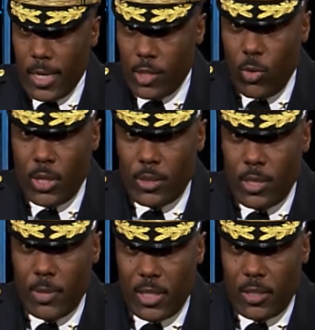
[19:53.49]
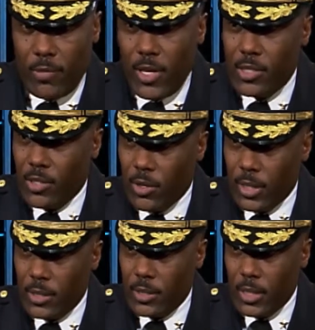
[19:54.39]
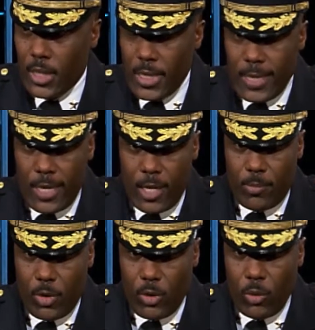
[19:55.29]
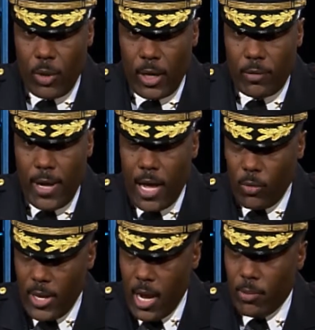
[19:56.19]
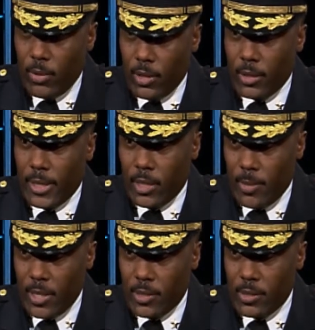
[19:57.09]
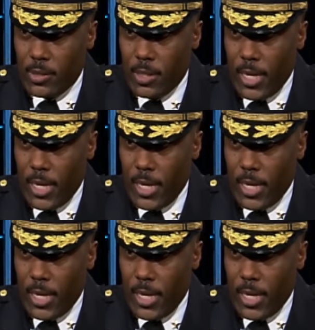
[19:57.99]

as well as some of the defense attorneys who are aware of how we operate on a daily basis.